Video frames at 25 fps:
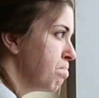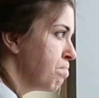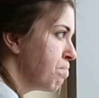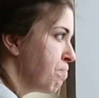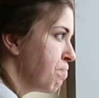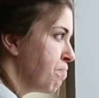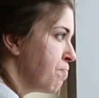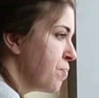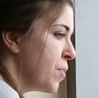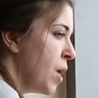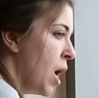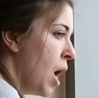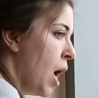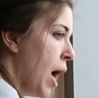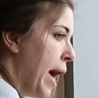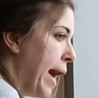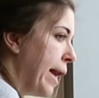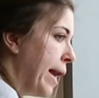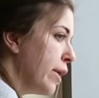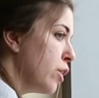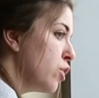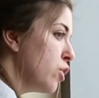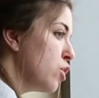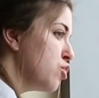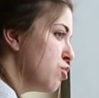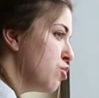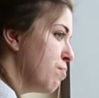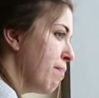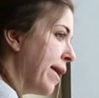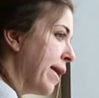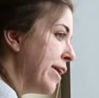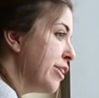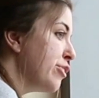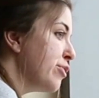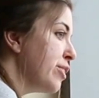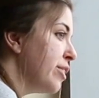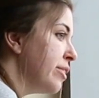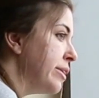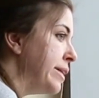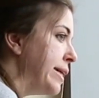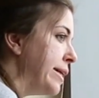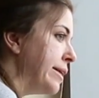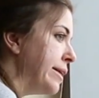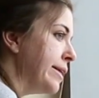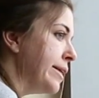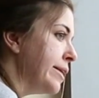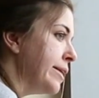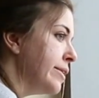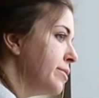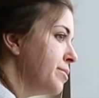I don't want her to make the choices
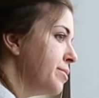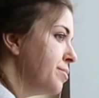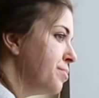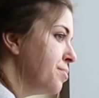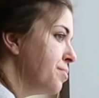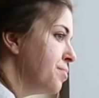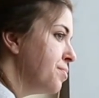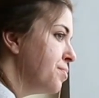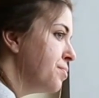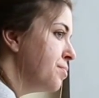that we made.